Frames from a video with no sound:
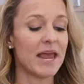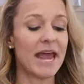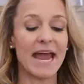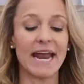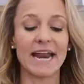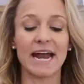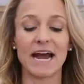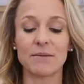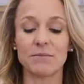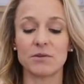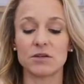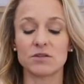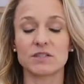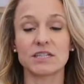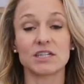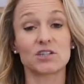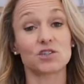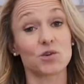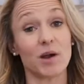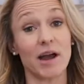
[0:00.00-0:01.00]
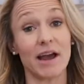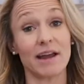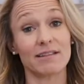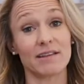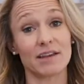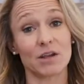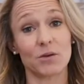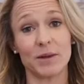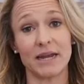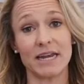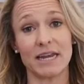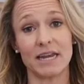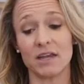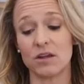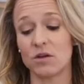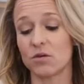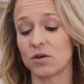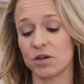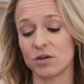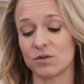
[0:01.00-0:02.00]
And I'm using dried linguine.
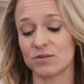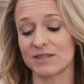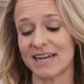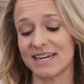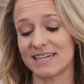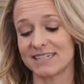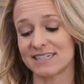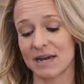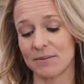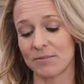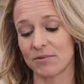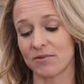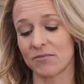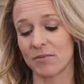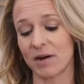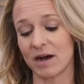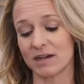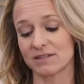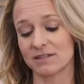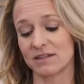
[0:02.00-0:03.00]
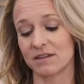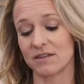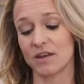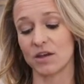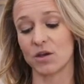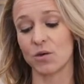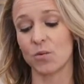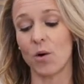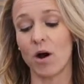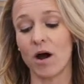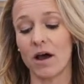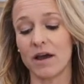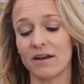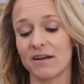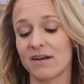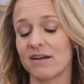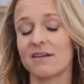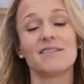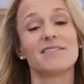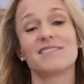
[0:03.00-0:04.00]
You can use any type of pasta that you want.
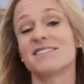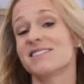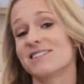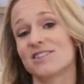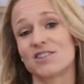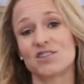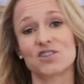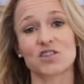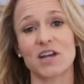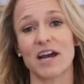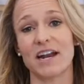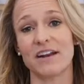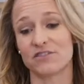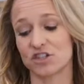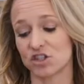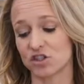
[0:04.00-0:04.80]
This is just kind of